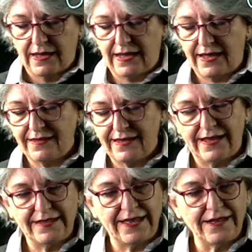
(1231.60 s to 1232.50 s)
And
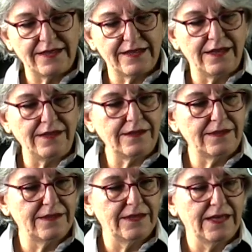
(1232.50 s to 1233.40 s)
as a
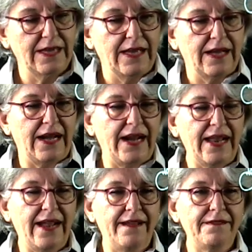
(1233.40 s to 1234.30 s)
result, I
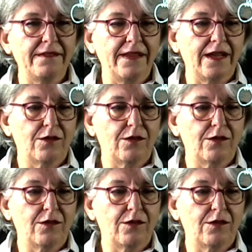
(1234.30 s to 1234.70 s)
have a